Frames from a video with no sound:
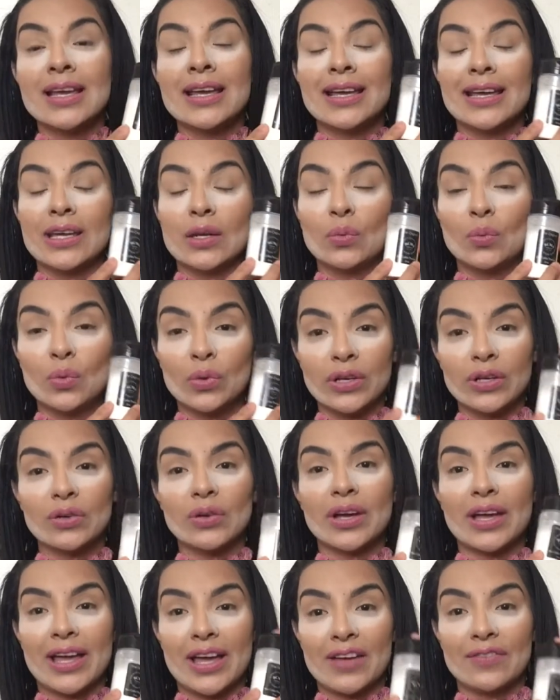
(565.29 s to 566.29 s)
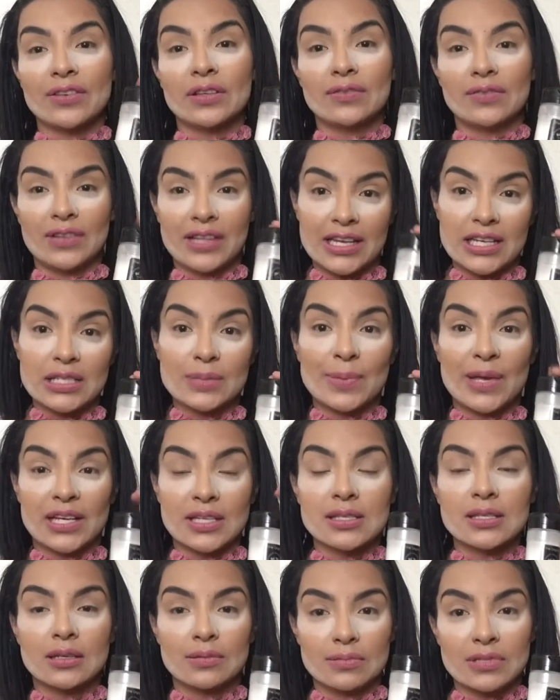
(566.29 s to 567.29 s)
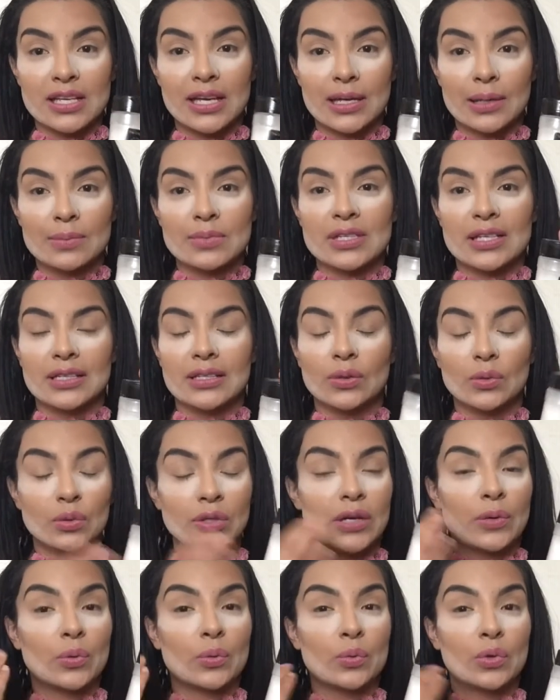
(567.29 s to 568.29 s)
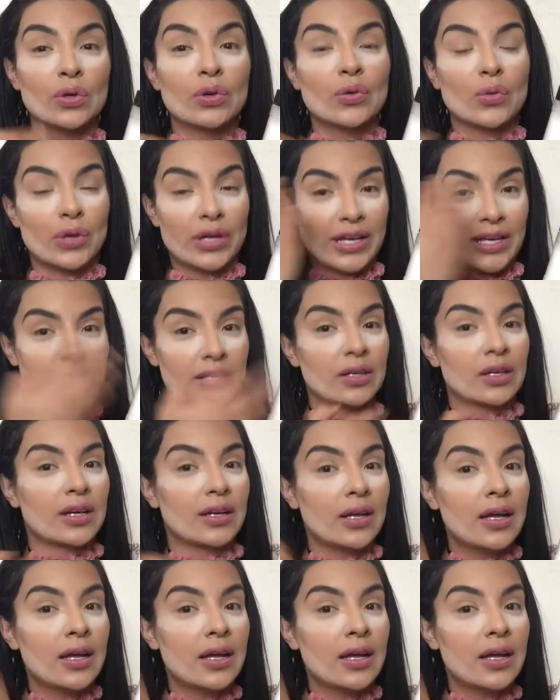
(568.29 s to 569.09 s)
it will have a flashback sometimes. It will create a